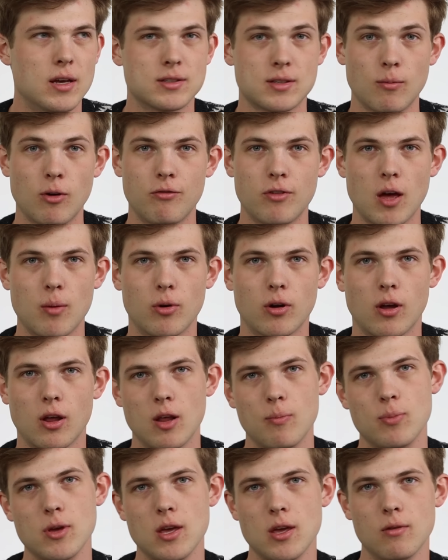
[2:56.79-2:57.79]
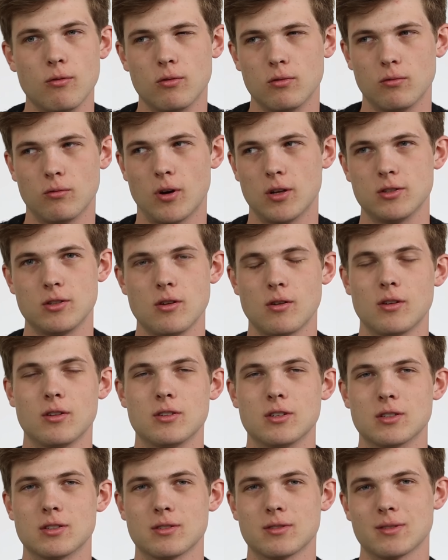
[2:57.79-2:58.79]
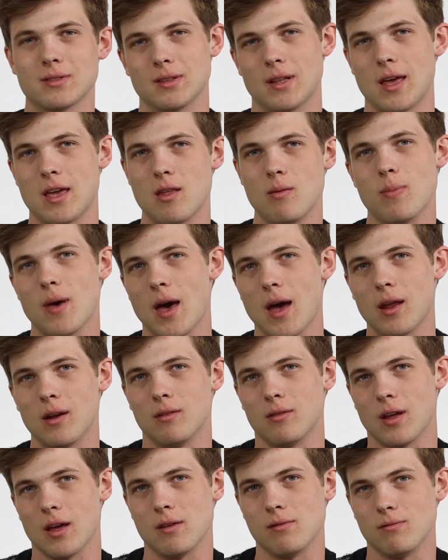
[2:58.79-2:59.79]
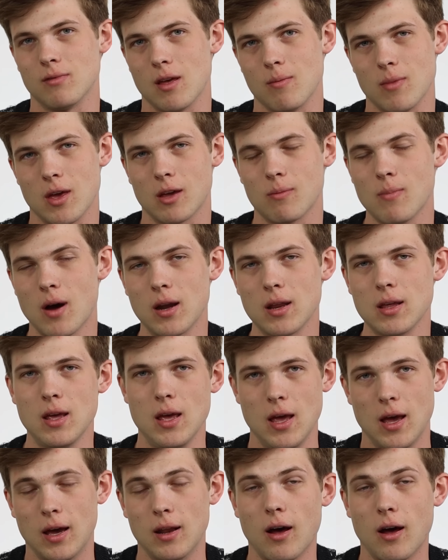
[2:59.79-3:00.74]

some of them are going to be ones you can just lay in bed and, and, and make money,